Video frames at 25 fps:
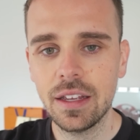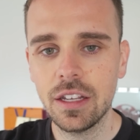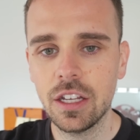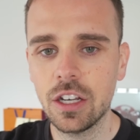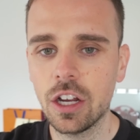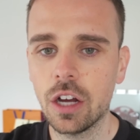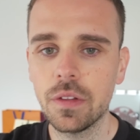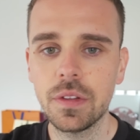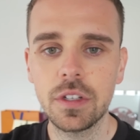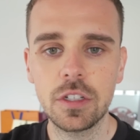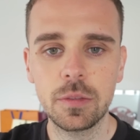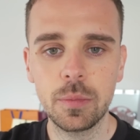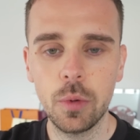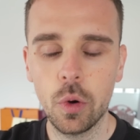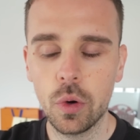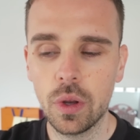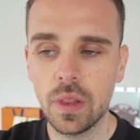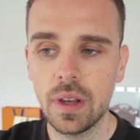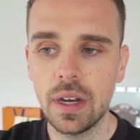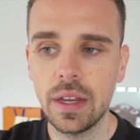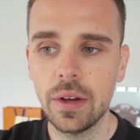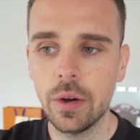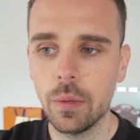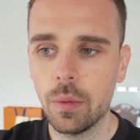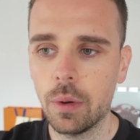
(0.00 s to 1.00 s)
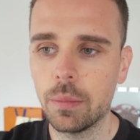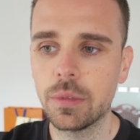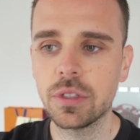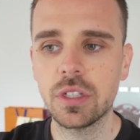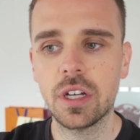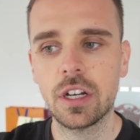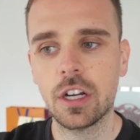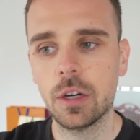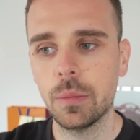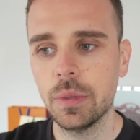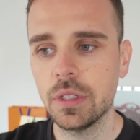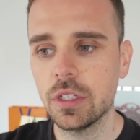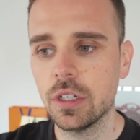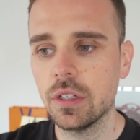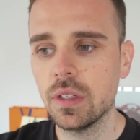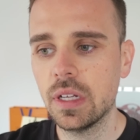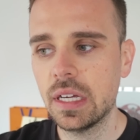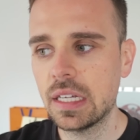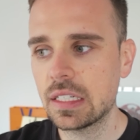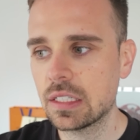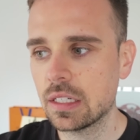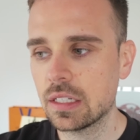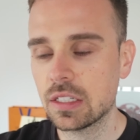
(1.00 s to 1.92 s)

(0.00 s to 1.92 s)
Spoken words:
You know, this morning the little one was like, can we do this?